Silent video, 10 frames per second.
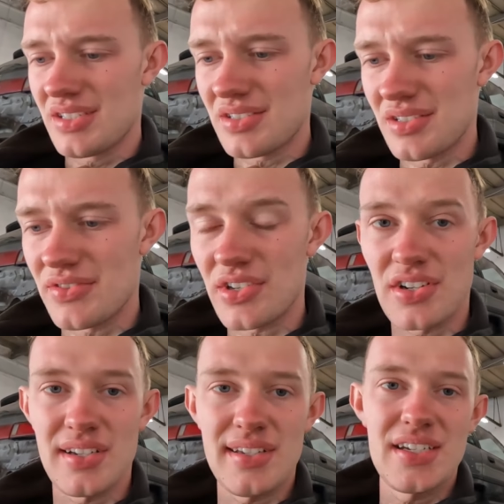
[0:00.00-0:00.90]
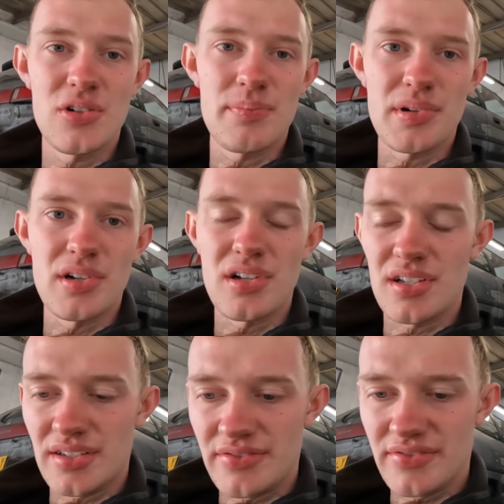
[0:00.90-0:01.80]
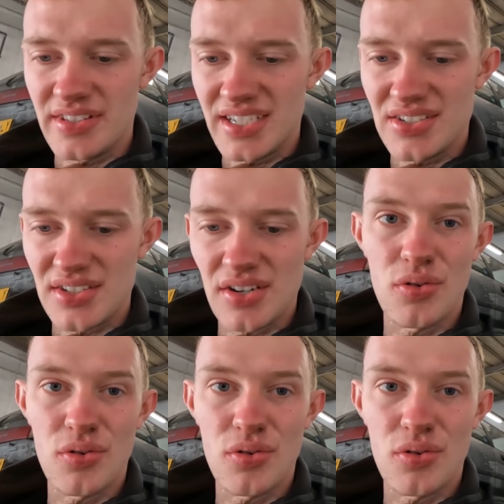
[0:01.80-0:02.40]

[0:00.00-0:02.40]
So I've got to clean up all of this